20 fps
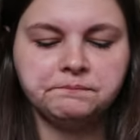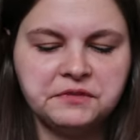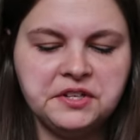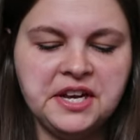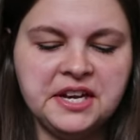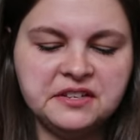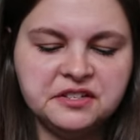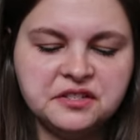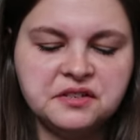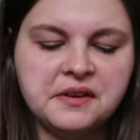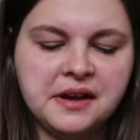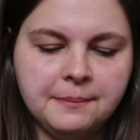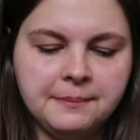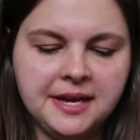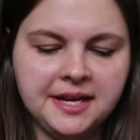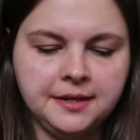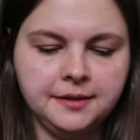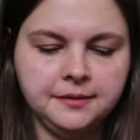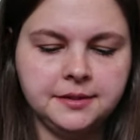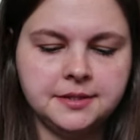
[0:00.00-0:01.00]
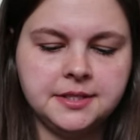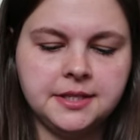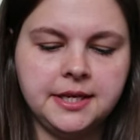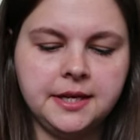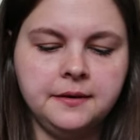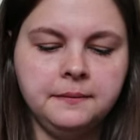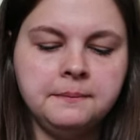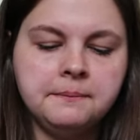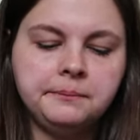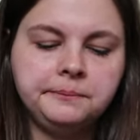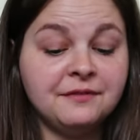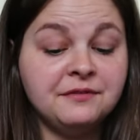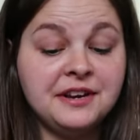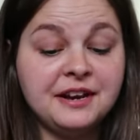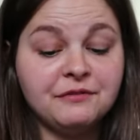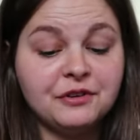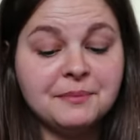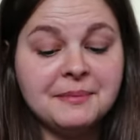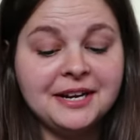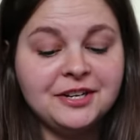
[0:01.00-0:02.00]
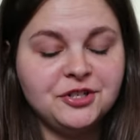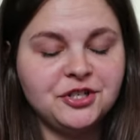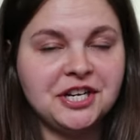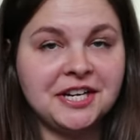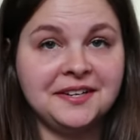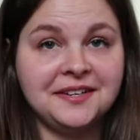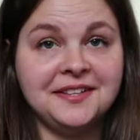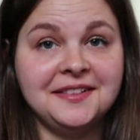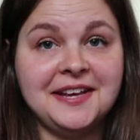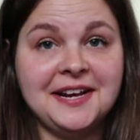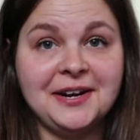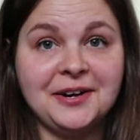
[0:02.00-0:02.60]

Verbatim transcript: Yes, I'm making this again. I've never made chicken in the